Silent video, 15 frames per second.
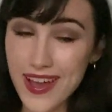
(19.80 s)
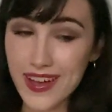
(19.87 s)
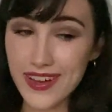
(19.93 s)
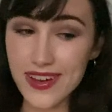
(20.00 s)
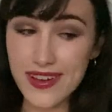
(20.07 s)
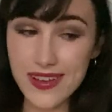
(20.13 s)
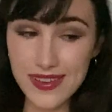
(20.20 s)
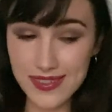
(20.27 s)

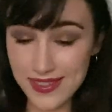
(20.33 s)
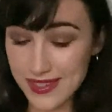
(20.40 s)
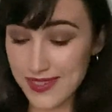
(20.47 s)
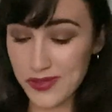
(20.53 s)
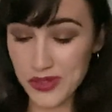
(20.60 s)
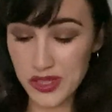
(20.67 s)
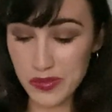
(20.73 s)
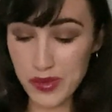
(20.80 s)
because it's
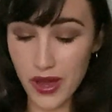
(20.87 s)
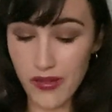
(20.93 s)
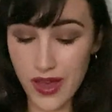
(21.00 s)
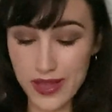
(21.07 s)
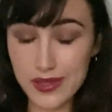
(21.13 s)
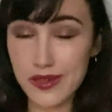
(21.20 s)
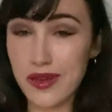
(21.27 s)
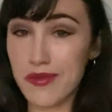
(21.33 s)
just about
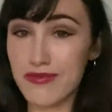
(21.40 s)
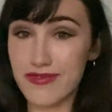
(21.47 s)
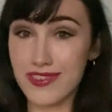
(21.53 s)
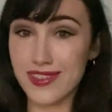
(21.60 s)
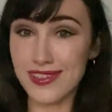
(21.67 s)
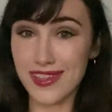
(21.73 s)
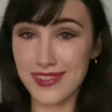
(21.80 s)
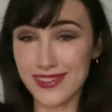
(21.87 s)
that time for the
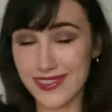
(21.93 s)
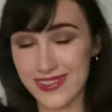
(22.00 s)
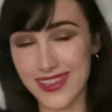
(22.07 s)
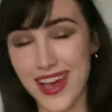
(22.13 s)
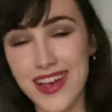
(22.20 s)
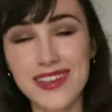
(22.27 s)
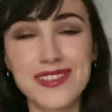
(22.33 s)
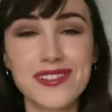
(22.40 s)
sun to set.